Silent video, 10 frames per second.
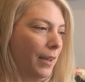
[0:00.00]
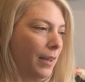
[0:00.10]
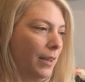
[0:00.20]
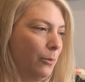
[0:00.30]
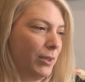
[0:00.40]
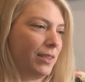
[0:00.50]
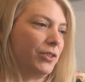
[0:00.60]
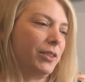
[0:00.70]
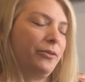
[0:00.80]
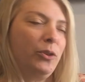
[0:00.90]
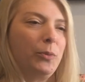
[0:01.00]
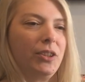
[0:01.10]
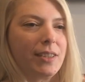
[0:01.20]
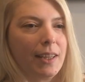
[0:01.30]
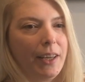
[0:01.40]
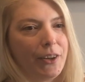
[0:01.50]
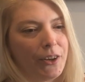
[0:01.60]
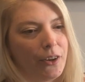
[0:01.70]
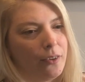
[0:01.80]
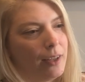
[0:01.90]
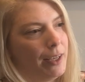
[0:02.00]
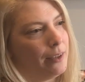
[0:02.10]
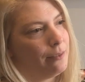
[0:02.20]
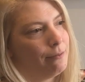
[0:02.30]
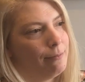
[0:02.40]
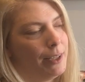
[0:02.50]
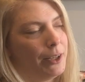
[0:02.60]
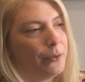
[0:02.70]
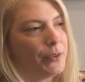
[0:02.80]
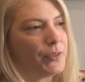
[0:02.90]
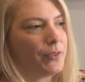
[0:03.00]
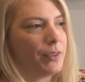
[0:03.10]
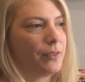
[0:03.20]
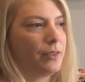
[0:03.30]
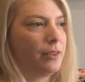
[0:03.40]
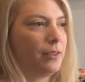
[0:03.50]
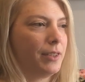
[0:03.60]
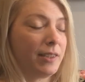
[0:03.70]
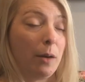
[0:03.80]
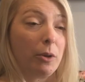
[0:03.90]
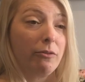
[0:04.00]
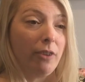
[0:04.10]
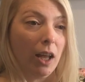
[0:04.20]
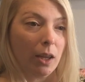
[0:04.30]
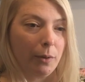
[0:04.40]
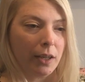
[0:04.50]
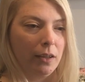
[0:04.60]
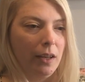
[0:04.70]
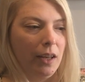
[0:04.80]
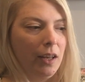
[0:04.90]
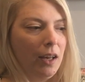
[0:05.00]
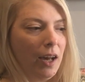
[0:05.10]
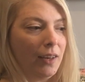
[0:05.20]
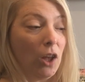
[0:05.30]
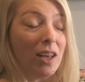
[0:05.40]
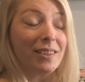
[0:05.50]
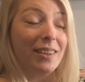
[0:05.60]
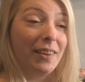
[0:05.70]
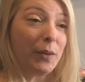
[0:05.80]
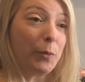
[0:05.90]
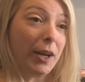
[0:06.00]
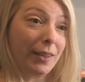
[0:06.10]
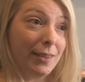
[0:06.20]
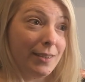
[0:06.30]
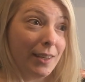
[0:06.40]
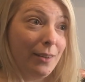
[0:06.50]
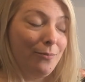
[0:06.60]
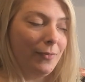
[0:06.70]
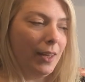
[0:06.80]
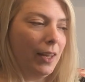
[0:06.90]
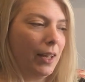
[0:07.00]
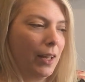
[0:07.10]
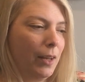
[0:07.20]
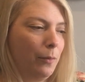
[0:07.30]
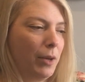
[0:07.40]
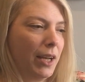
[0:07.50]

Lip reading: it was just a few months later, the summer following, I lost another pregnancy. And my